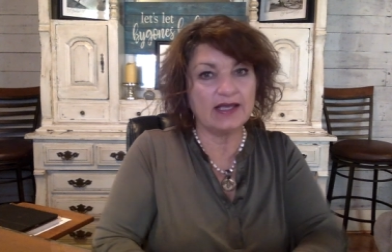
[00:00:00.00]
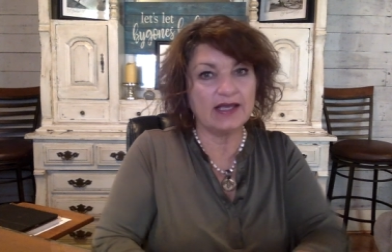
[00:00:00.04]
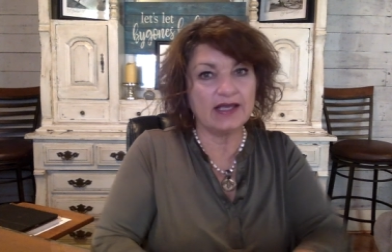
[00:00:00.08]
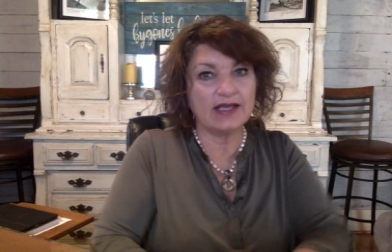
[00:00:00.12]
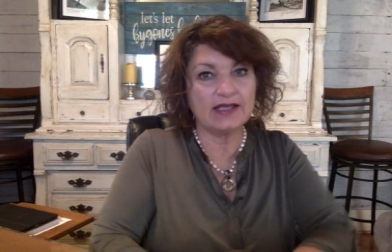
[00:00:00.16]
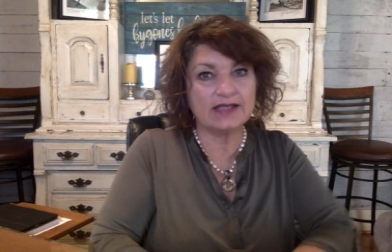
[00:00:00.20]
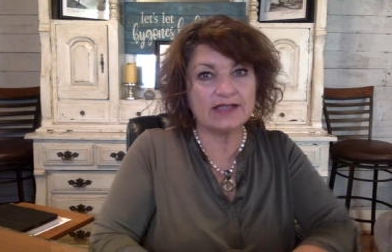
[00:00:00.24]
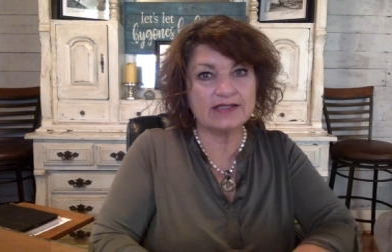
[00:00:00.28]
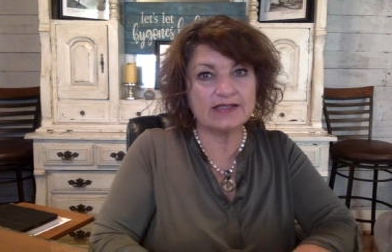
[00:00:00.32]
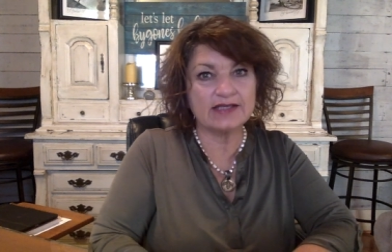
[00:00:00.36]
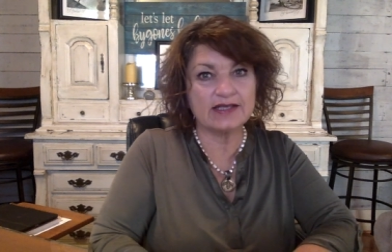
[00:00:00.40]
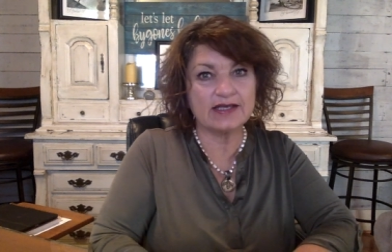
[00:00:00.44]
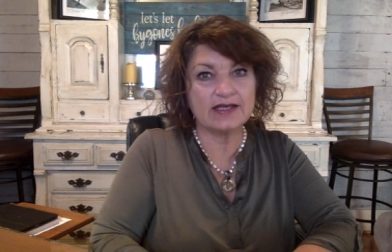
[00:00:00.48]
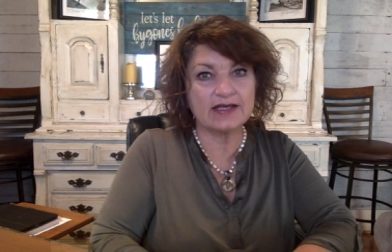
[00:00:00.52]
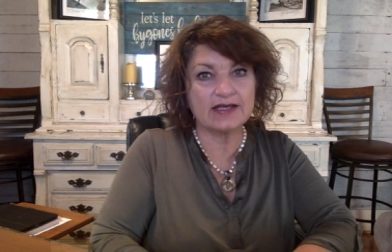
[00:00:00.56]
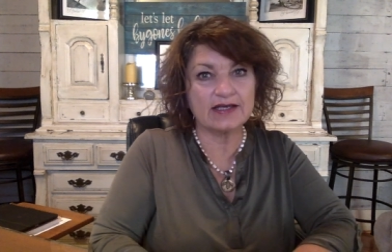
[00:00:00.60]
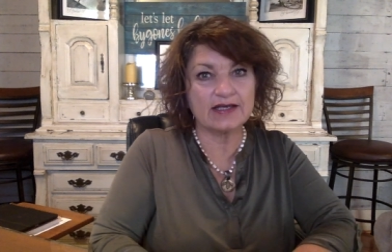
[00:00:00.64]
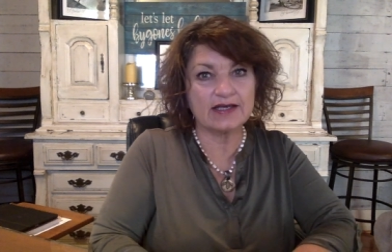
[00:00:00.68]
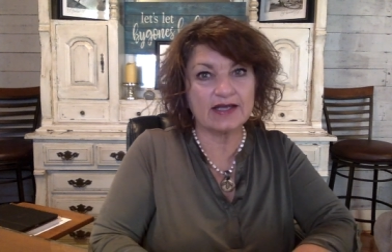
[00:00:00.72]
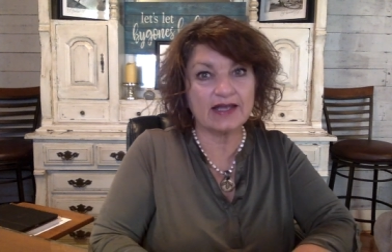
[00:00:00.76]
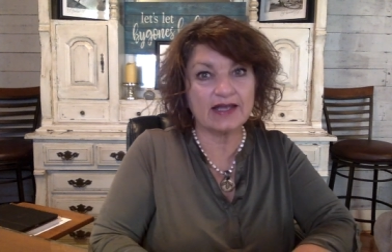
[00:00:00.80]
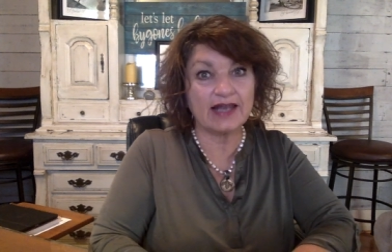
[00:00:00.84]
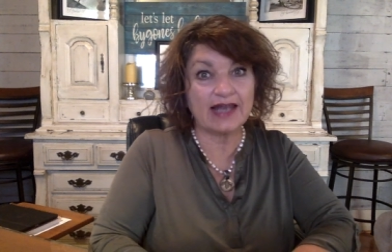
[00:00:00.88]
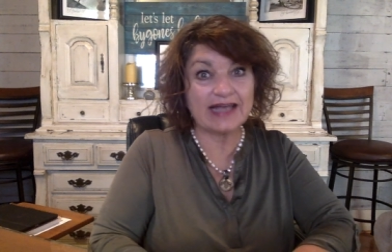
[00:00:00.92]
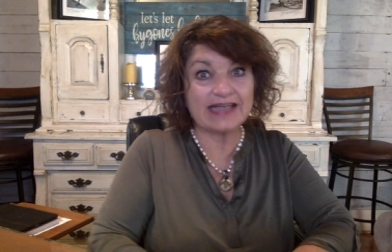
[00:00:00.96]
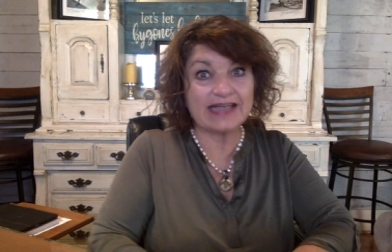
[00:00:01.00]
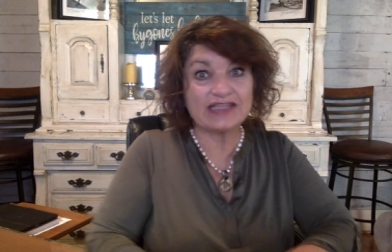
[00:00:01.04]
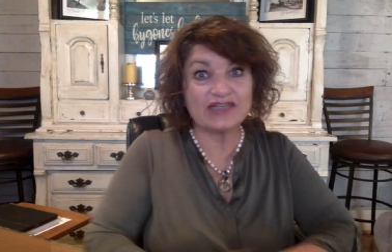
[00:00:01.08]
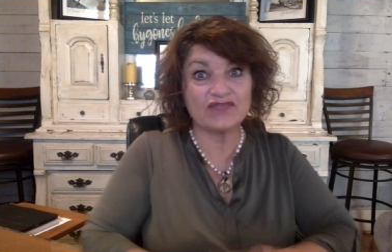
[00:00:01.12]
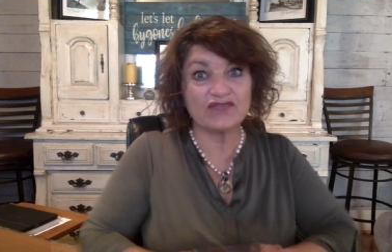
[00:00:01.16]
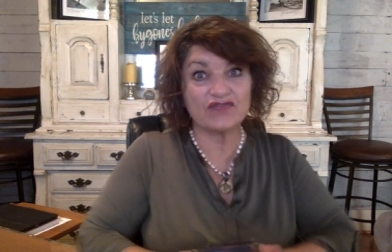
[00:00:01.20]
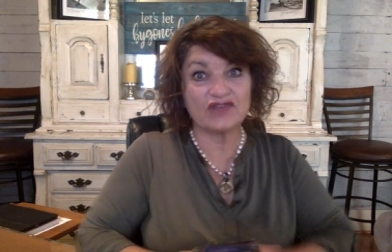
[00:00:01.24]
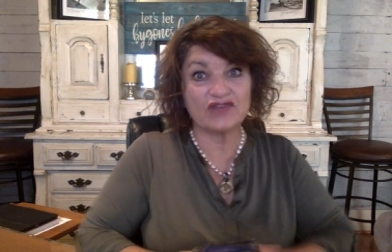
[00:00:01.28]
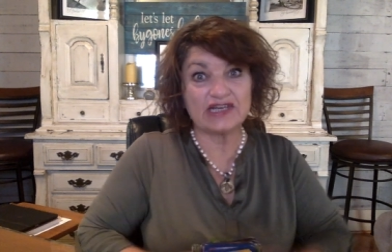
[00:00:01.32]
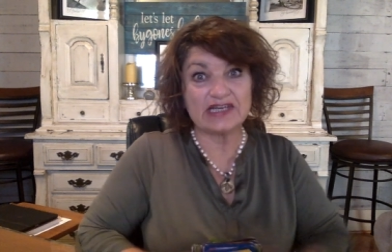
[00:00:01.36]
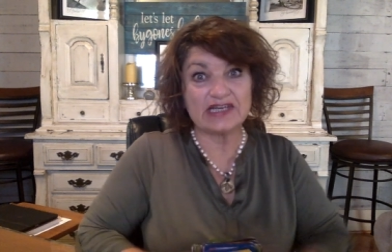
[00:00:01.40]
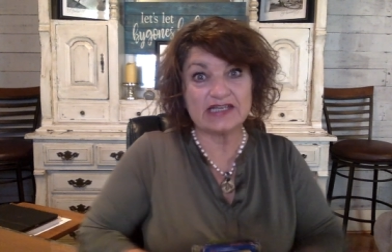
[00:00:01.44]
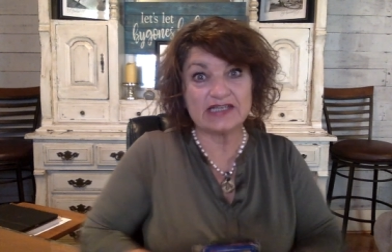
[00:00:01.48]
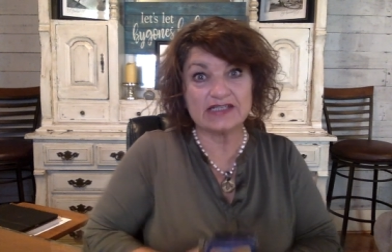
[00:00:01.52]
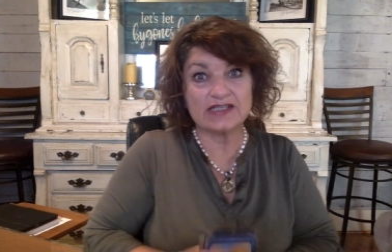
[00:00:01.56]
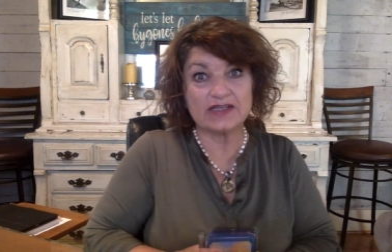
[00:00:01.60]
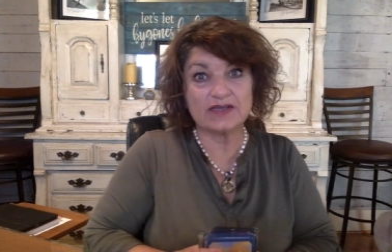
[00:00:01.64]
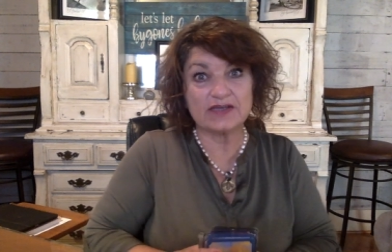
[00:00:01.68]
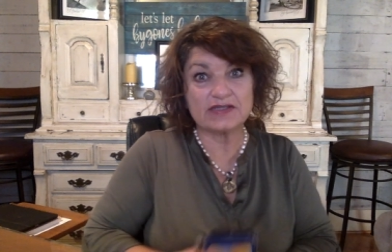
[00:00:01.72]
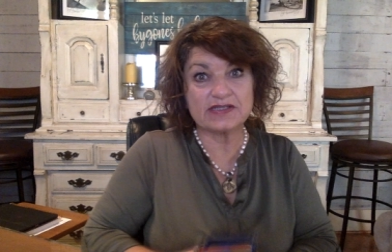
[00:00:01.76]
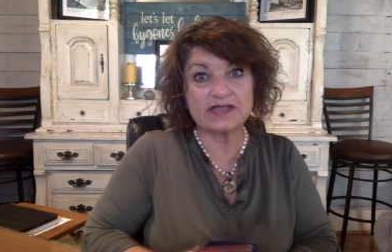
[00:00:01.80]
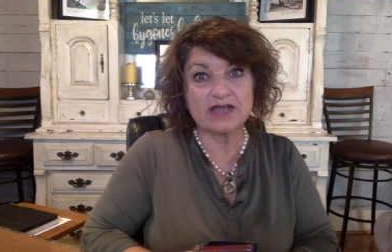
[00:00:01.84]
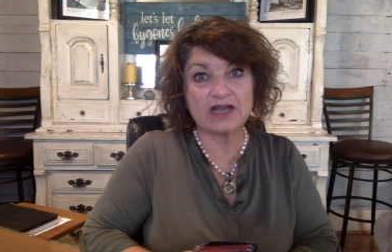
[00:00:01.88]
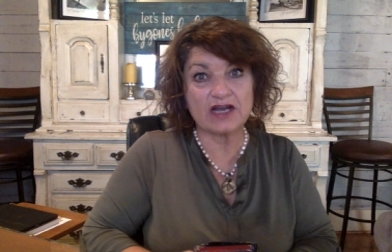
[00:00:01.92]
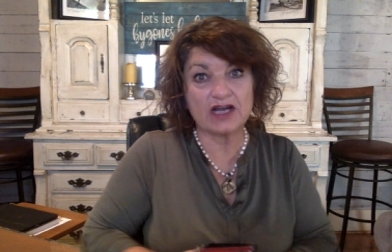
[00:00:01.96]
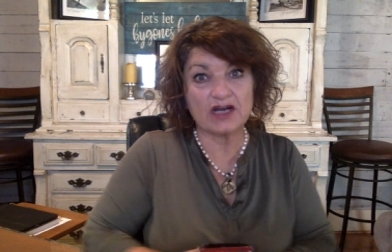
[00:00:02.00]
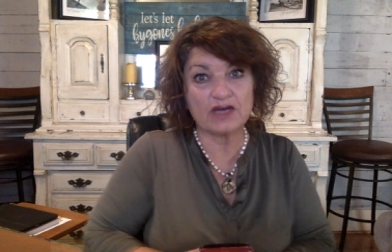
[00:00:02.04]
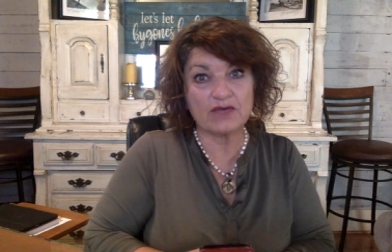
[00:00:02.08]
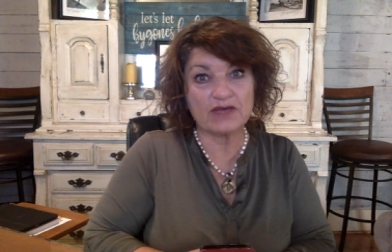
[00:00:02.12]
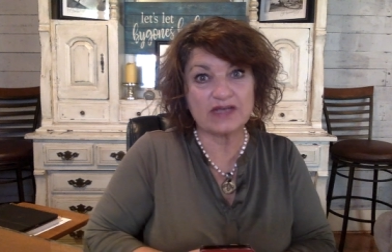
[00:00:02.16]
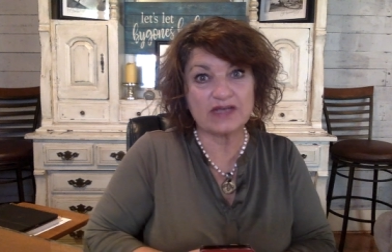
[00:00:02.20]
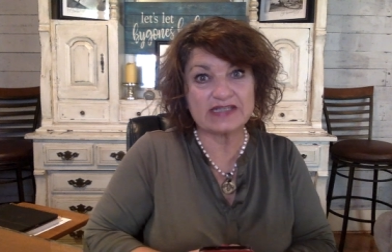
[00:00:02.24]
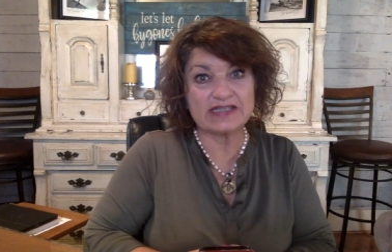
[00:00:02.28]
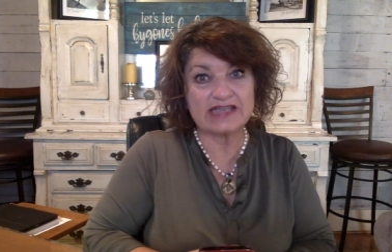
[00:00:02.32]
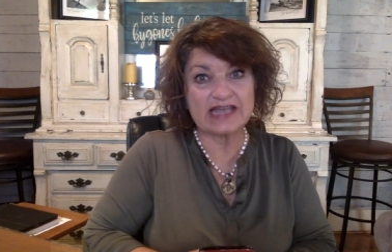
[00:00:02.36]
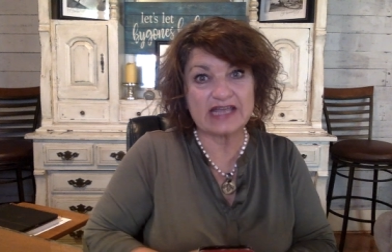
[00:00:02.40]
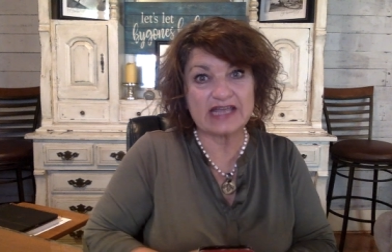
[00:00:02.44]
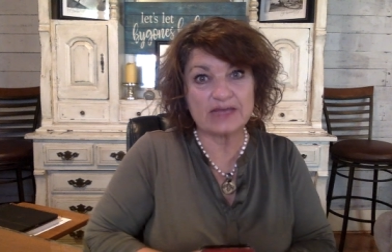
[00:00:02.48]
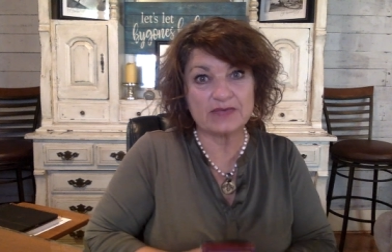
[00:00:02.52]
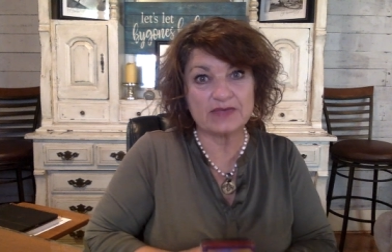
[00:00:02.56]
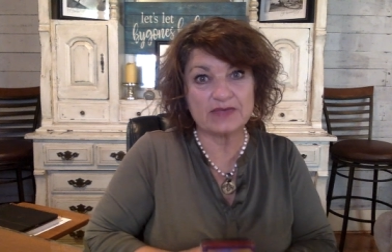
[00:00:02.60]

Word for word: it's a collective reading, so it's not going to resonate